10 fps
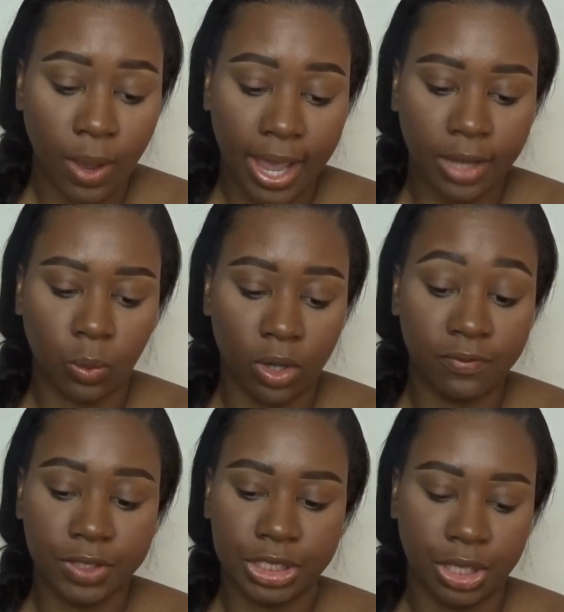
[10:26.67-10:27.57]
I had
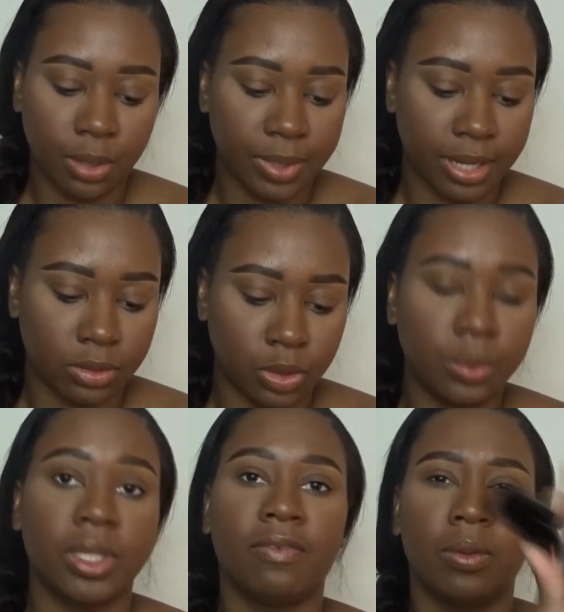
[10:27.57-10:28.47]
one for sure, but I
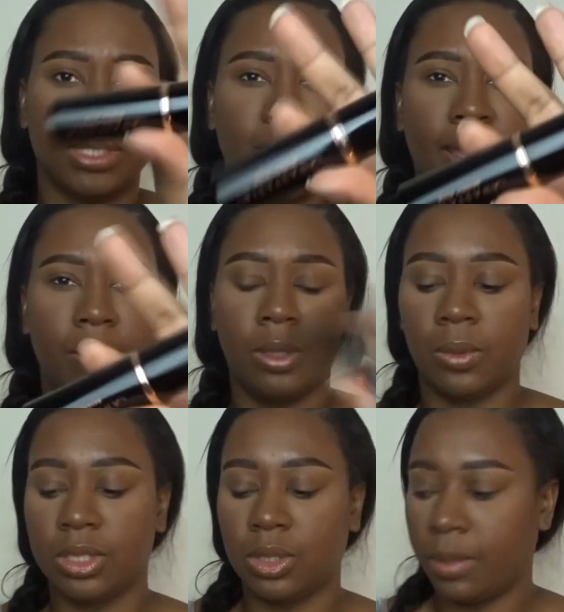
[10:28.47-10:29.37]
do believe it was the ebony one.